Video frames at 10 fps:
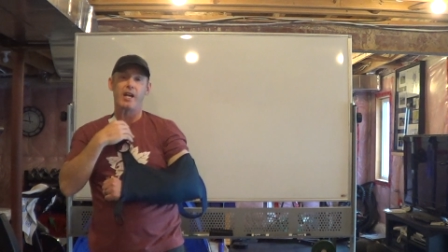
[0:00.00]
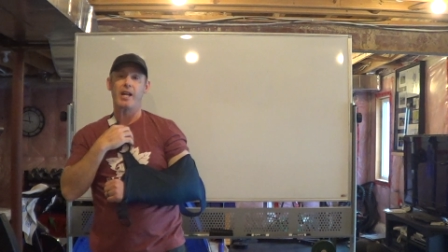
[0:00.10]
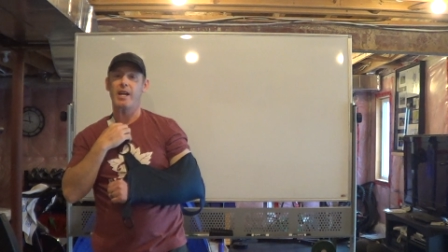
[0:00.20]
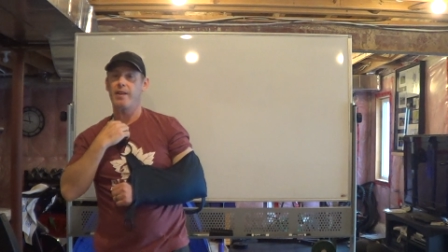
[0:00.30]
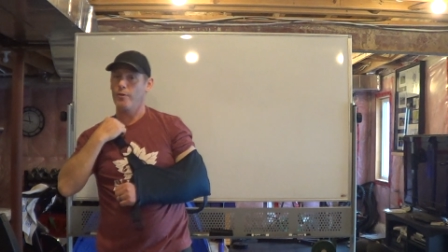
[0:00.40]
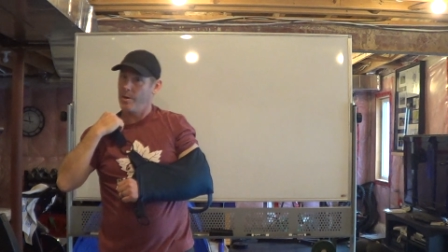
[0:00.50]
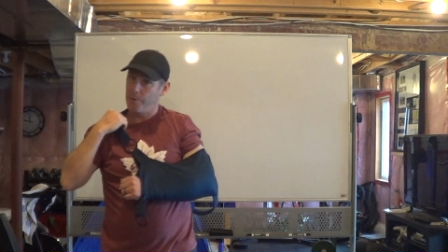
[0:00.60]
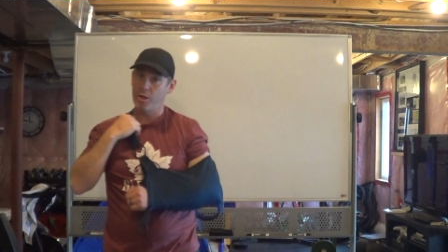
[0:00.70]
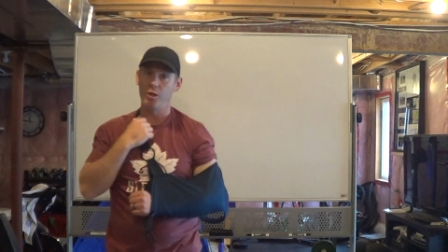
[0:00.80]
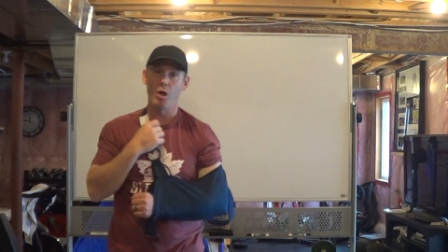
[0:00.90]
And I didn't even come
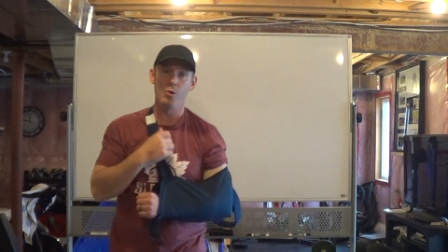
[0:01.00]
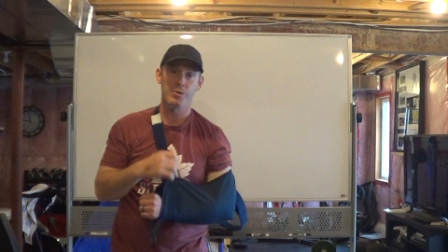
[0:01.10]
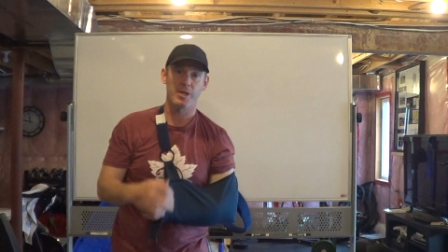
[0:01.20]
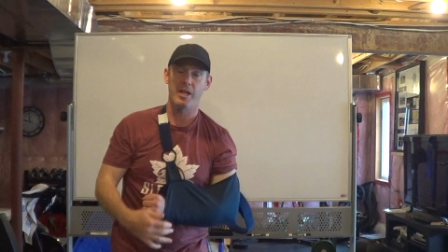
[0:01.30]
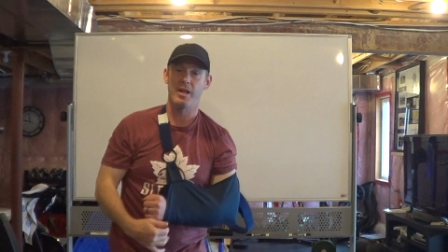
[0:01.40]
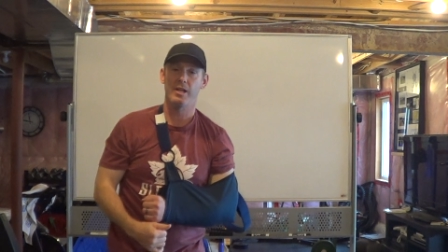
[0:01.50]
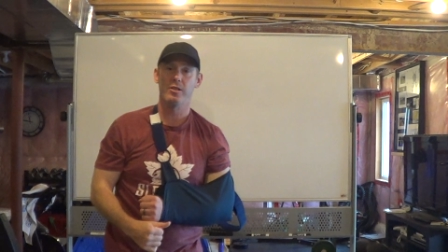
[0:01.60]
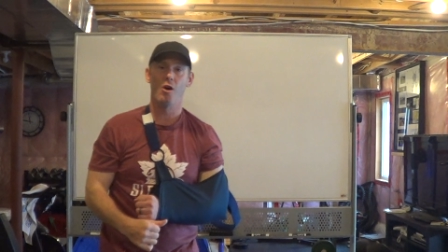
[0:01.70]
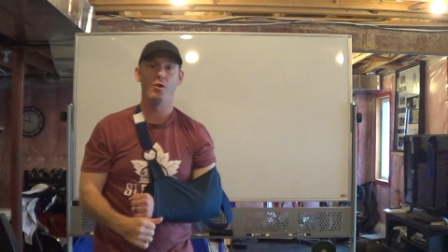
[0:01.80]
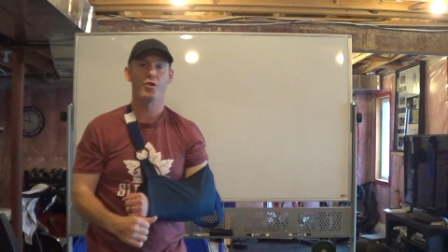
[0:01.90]
close. I had a nice
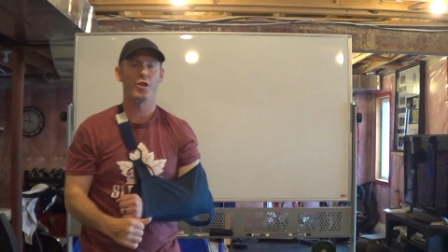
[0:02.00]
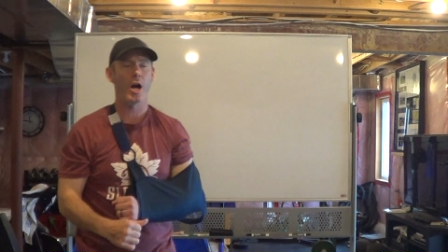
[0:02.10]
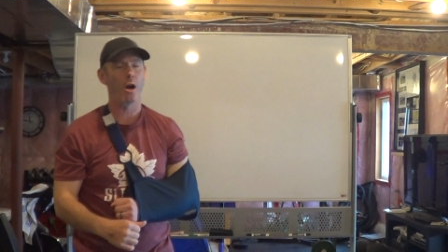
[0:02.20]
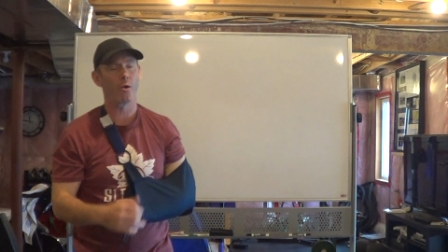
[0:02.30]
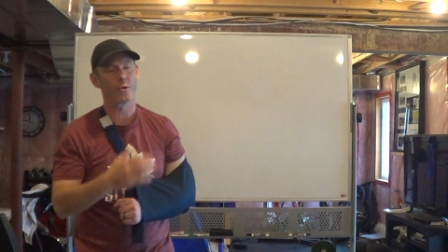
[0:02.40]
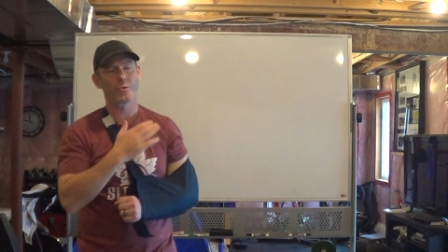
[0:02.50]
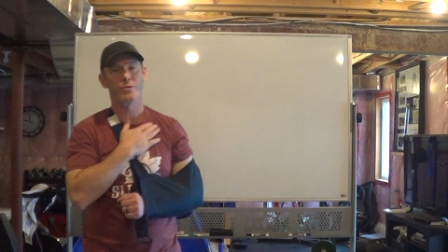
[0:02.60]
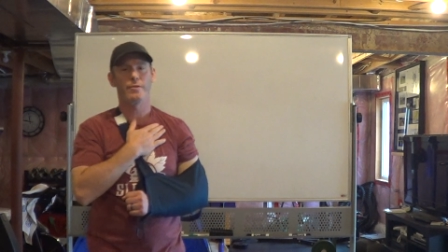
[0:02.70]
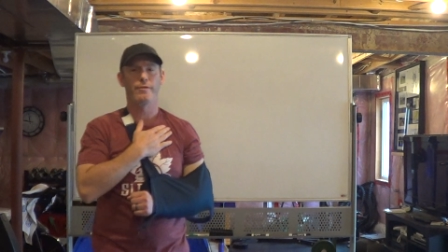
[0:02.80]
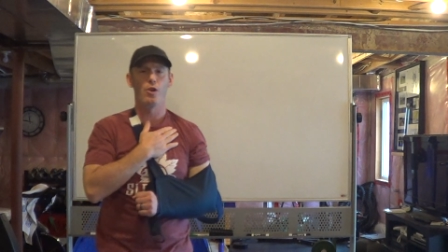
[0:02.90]
long shower, which
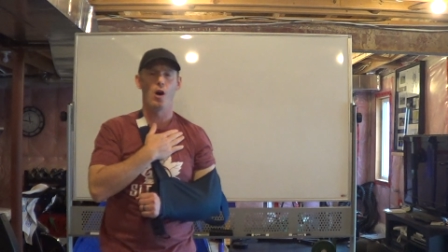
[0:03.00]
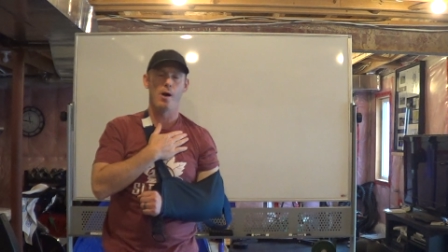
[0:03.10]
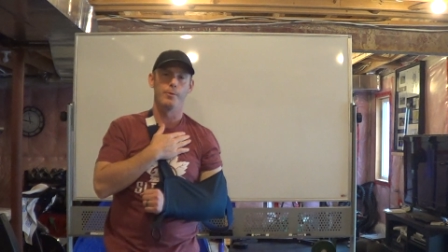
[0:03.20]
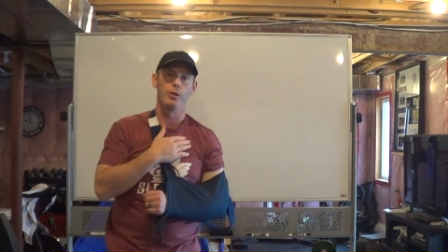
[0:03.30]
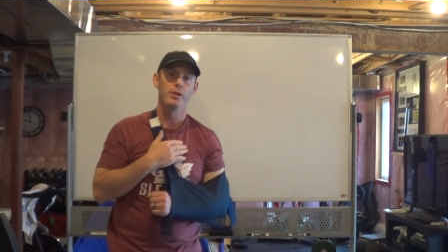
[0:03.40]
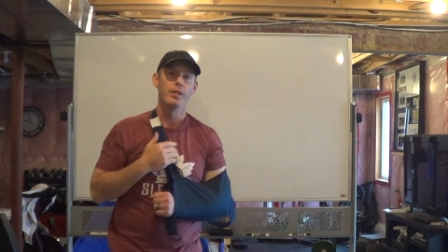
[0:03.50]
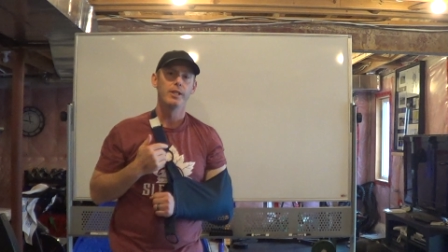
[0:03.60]
was phenomenal.